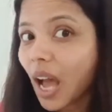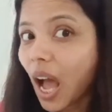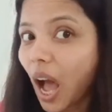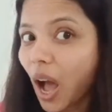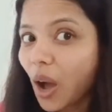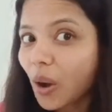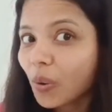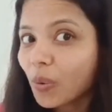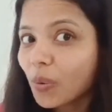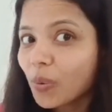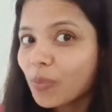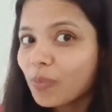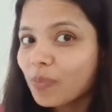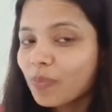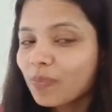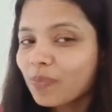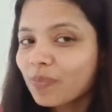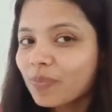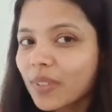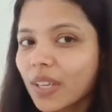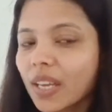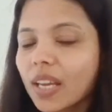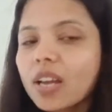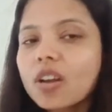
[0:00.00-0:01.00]
How?
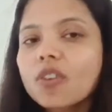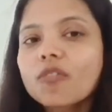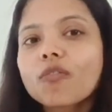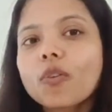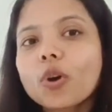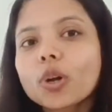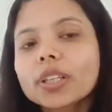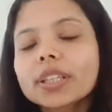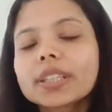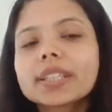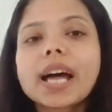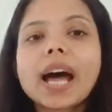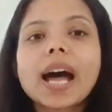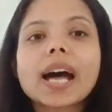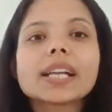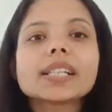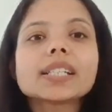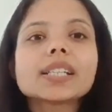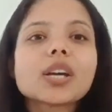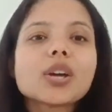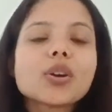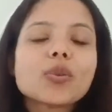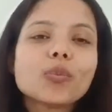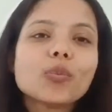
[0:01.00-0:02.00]
For
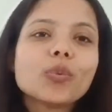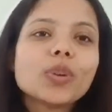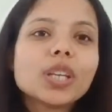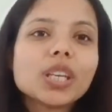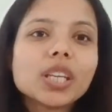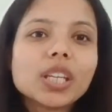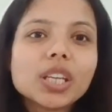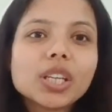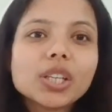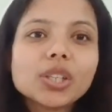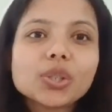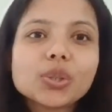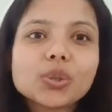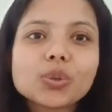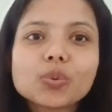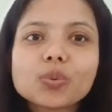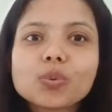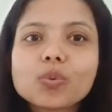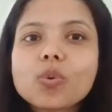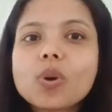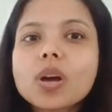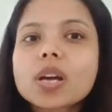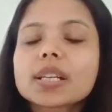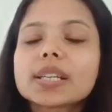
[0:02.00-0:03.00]
that, we need
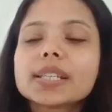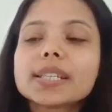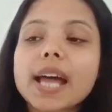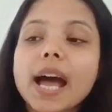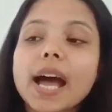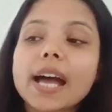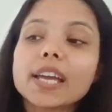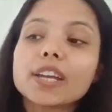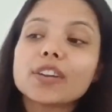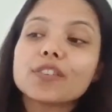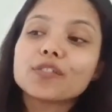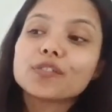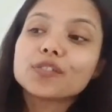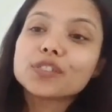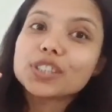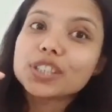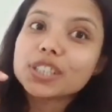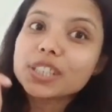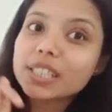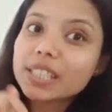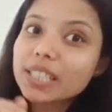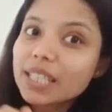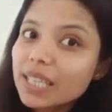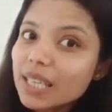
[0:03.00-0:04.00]
to dive
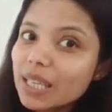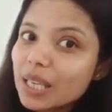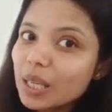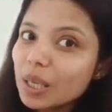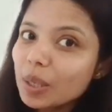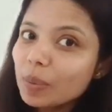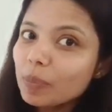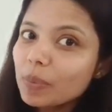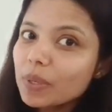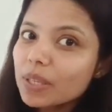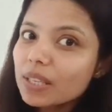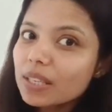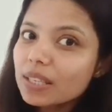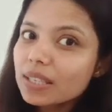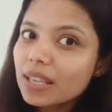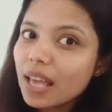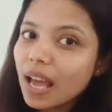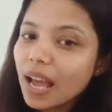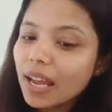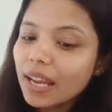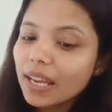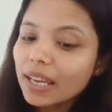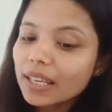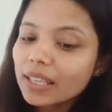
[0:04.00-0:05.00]
deep
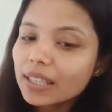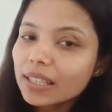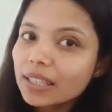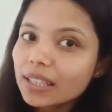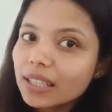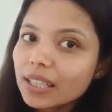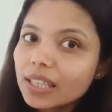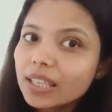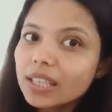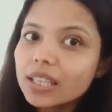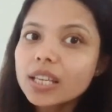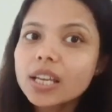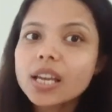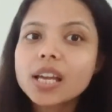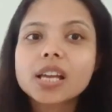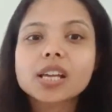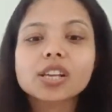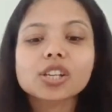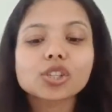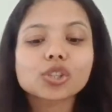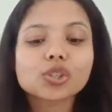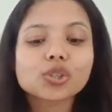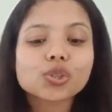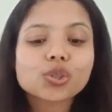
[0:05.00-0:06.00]
inside the
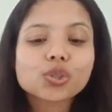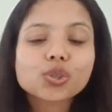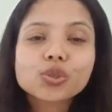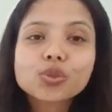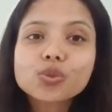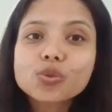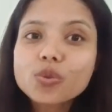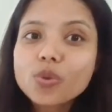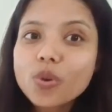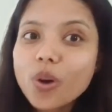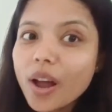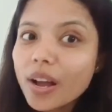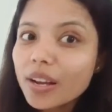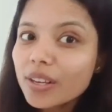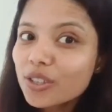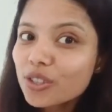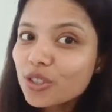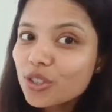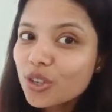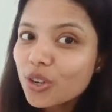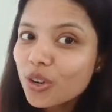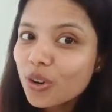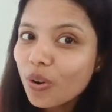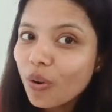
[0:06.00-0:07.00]

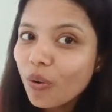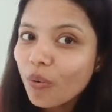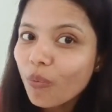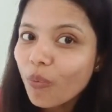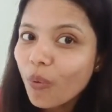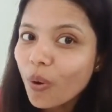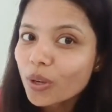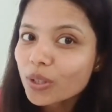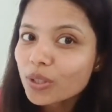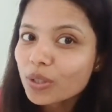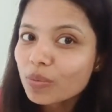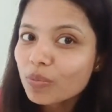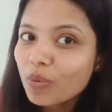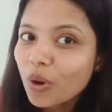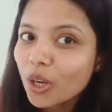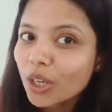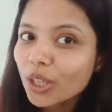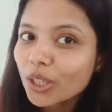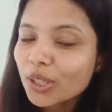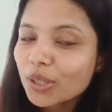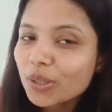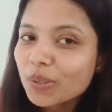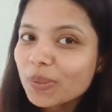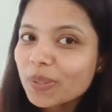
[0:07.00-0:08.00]
structure of water
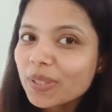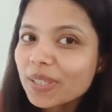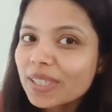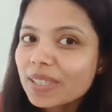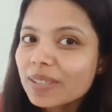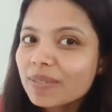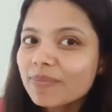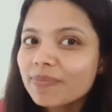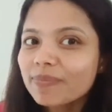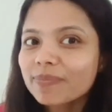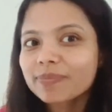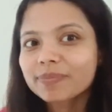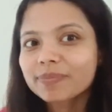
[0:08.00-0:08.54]
molecules.